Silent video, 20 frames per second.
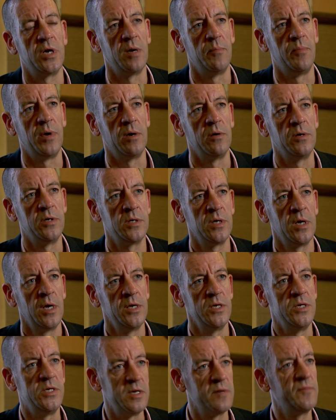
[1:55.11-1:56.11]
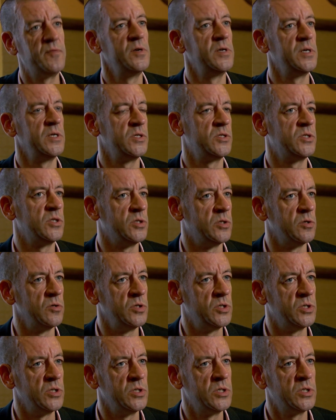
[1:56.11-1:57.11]
about different
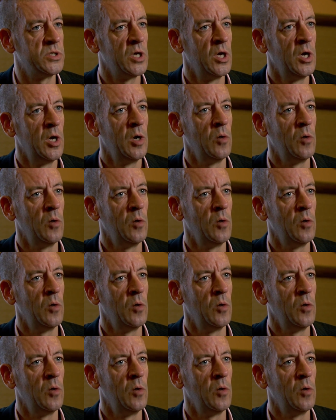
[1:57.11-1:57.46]
institutions.